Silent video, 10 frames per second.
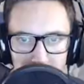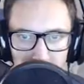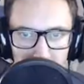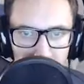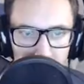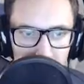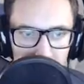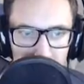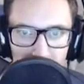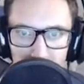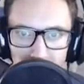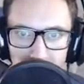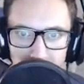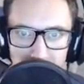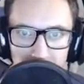Okay, here we go. All right,
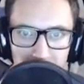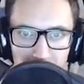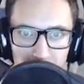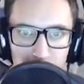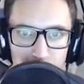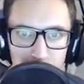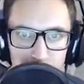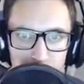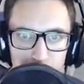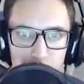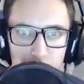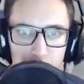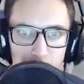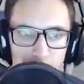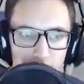let's hit that boost.
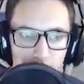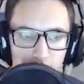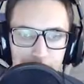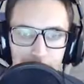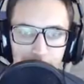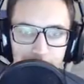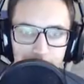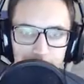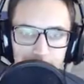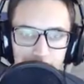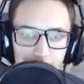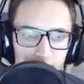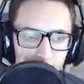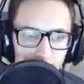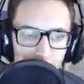And we are flying.
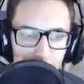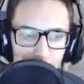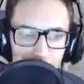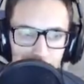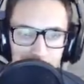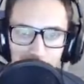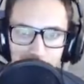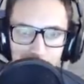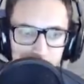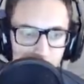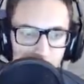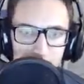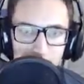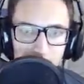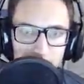Here we go. 500.
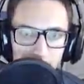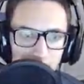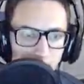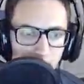Come on, come on,